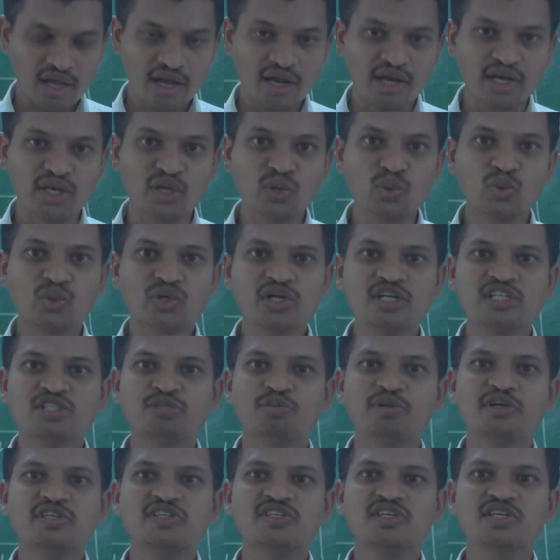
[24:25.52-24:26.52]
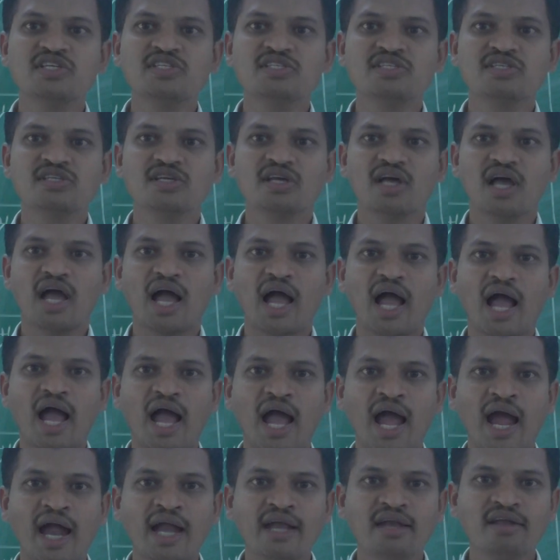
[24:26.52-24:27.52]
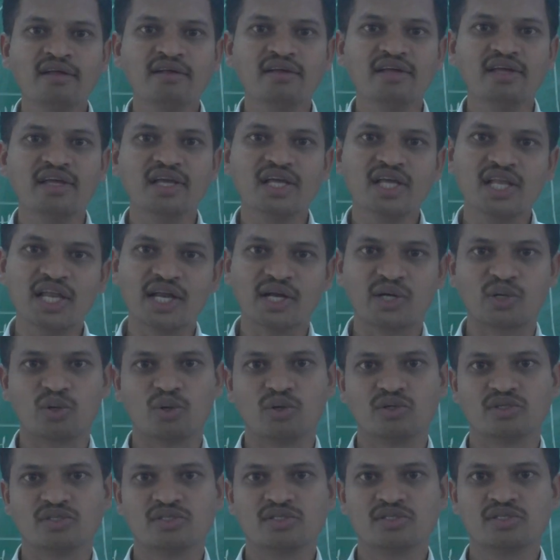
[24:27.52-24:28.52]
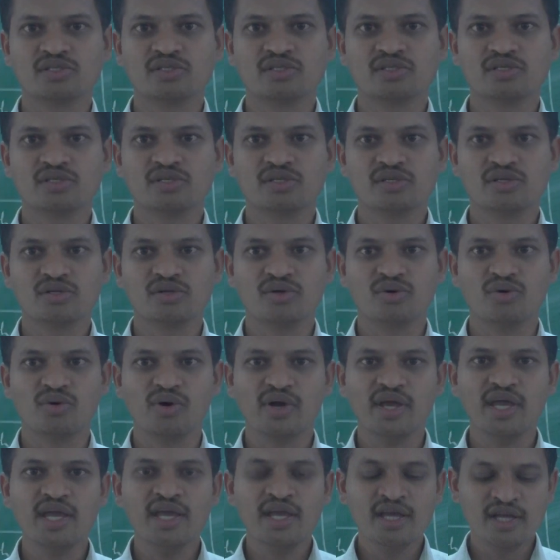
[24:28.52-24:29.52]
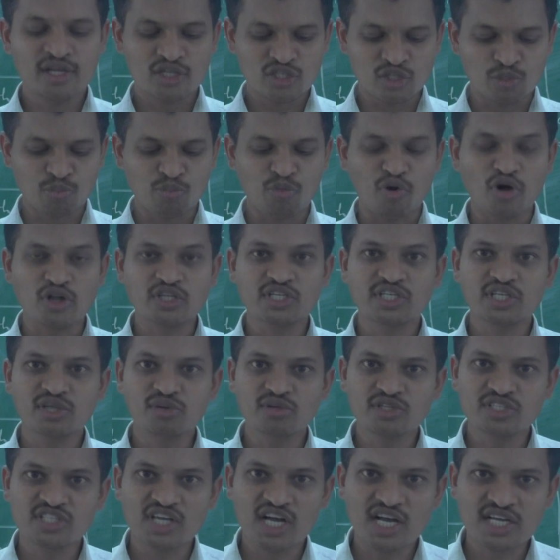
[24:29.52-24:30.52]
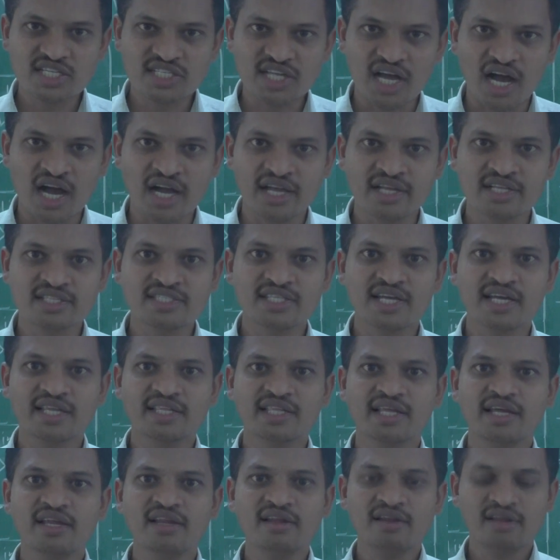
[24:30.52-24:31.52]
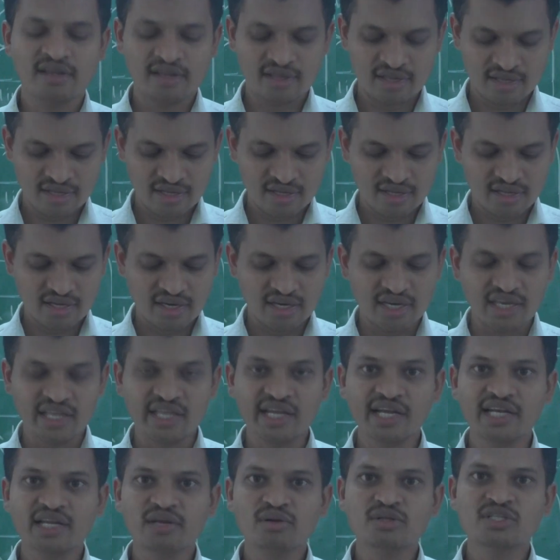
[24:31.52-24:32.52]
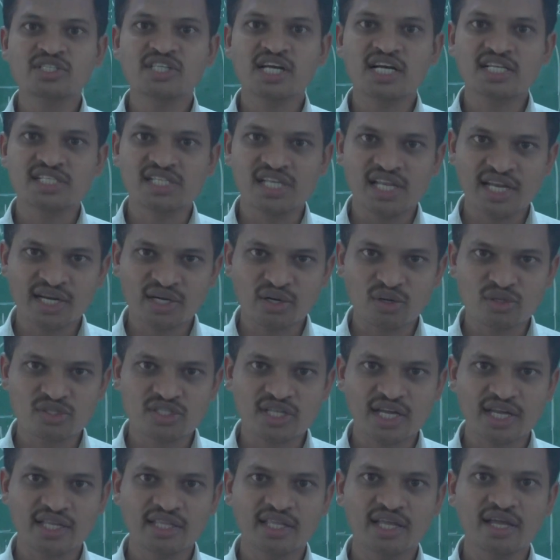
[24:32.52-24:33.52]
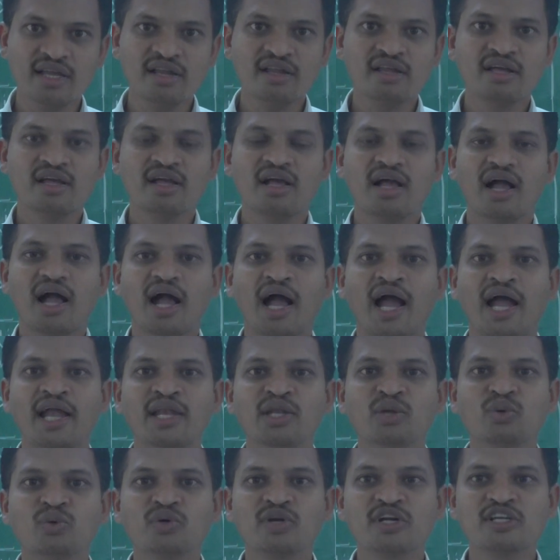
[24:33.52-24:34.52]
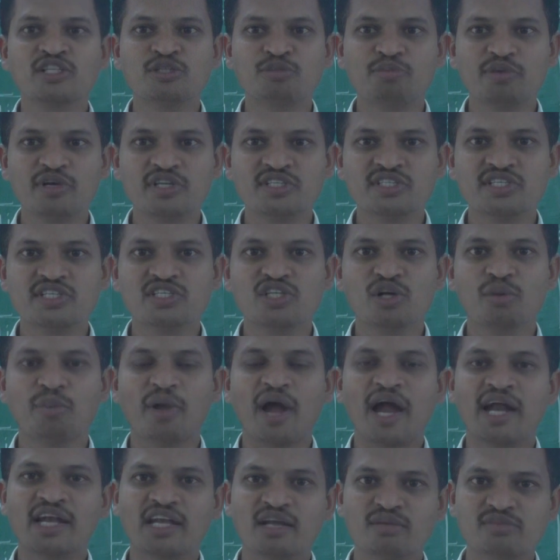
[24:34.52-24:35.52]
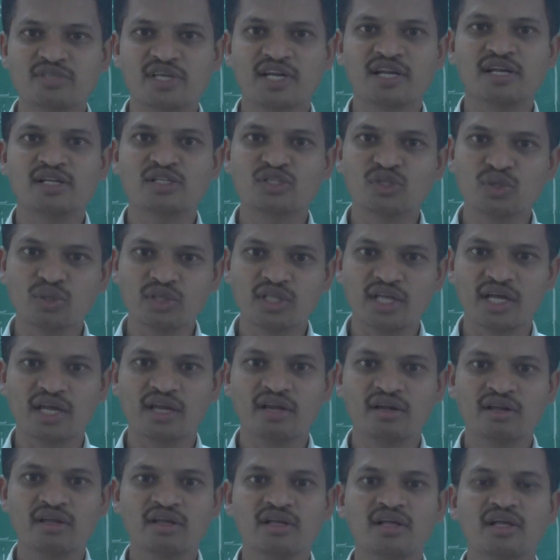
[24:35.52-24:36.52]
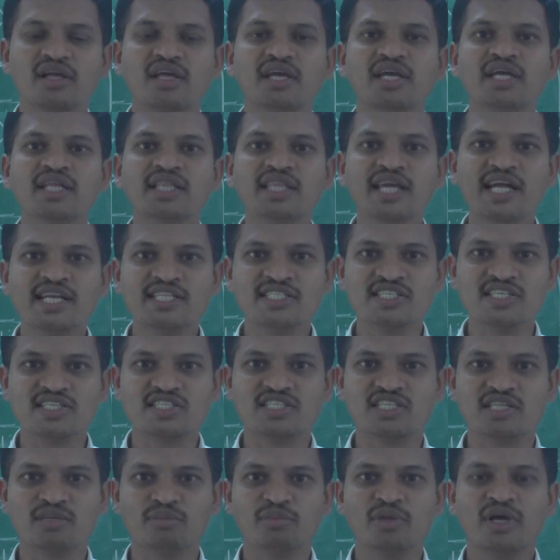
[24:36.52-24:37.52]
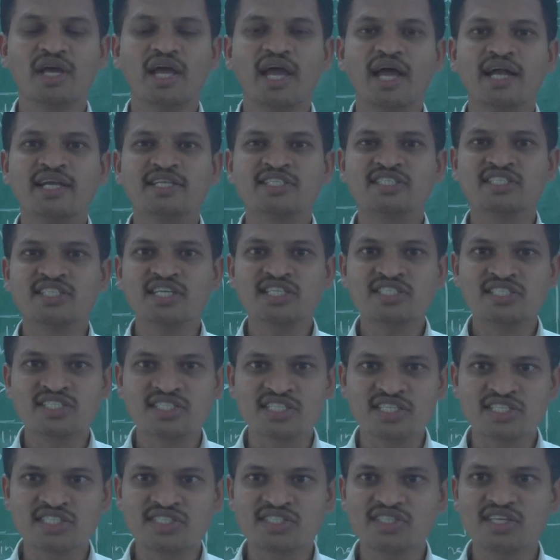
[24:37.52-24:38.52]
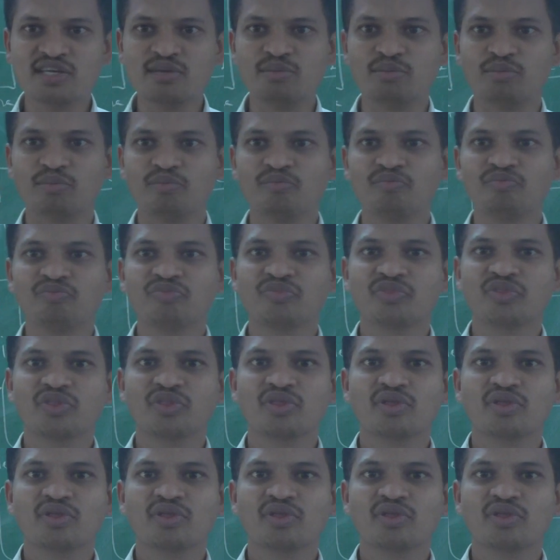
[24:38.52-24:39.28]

neutral species and electrons, okay. So positively charged ions are there, negatively charged electrons are there, and neutral species of atoms are also there in that system. And such system,